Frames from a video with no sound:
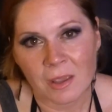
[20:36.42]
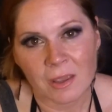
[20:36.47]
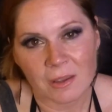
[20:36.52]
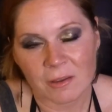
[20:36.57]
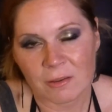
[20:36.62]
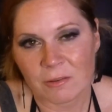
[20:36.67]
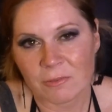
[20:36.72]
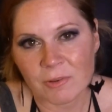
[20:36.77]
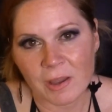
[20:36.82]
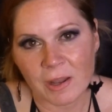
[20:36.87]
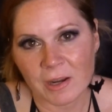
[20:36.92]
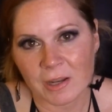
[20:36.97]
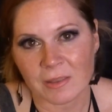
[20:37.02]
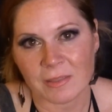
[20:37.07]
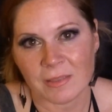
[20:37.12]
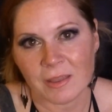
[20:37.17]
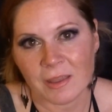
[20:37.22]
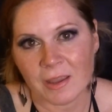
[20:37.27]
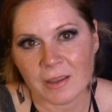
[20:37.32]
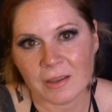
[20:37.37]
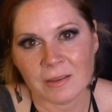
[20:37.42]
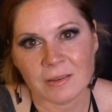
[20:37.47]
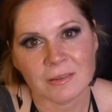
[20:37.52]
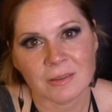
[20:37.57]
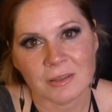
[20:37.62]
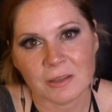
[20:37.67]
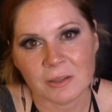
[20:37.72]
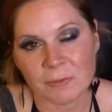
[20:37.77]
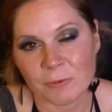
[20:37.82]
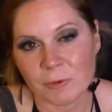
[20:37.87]
if
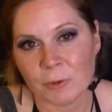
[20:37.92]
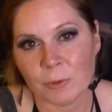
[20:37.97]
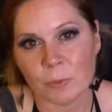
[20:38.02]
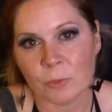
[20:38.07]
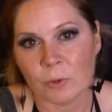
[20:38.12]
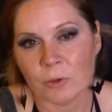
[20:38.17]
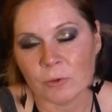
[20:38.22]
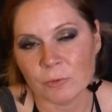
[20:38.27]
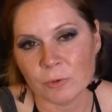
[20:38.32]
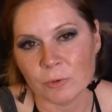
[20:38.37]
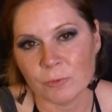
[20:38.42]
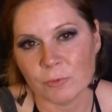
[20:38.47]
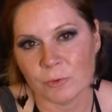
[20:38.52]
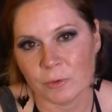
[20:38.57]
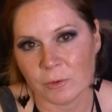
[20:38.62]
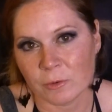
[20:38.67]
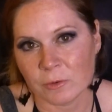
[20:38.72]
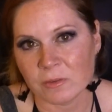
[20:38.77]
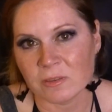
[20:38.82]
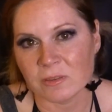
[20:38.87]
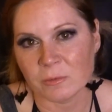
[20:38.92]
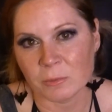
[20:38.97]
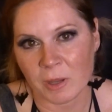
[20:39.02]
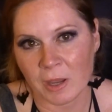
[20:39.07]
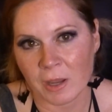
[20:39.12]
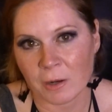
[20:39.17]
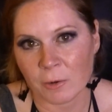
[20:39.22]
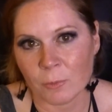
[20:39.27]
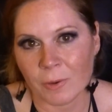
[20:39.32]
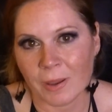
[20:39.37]
anything, if you if you feel some
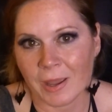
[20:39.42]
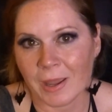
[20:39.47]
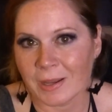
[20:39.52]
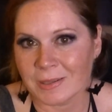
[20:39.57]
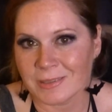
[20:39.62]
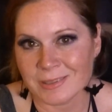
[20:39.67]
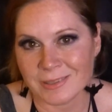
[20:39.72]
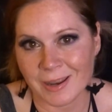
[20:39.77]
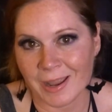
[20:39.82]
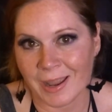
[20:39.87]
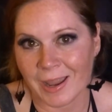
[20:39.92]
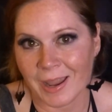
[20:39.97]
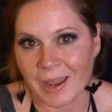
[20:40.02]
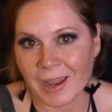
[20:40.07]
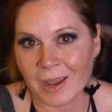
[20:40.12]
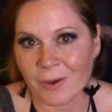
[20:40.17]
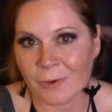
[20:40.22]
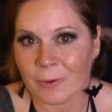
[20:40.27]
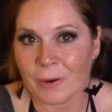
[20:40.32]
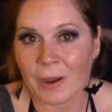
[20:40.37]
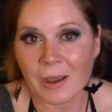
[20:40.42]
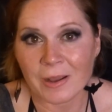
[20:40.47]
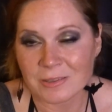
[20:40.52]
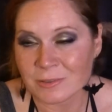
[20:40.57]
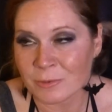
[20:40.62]
kind of way today or